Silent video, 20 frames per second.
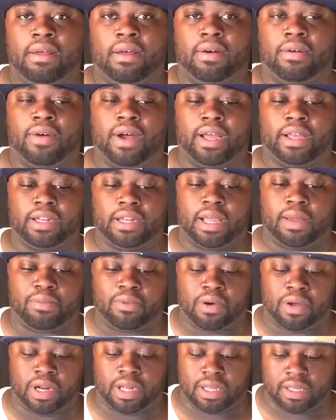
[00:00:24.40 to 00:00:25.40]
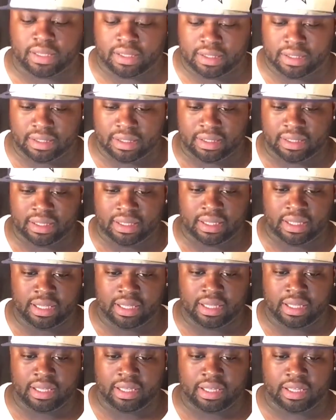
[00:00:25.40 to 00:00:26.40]
All right. I'm going to
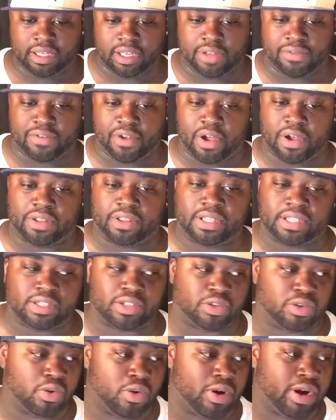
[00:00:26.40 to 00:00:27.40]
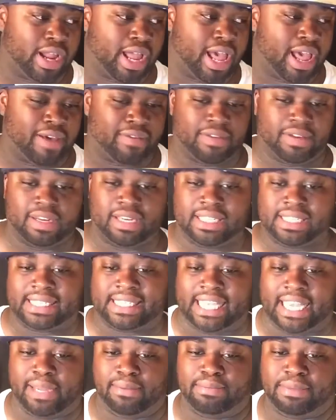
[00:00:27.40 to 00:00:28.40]
give y'all this story. I haven't
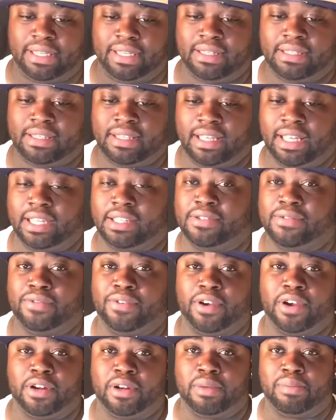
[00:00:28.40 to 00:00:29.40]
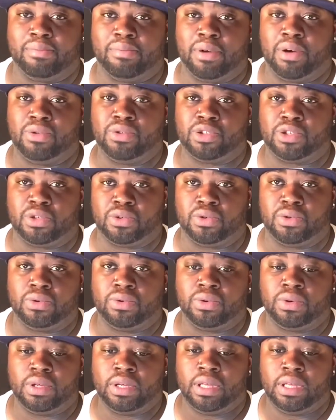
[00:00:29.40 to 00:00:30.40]
taped it. It's very emotional.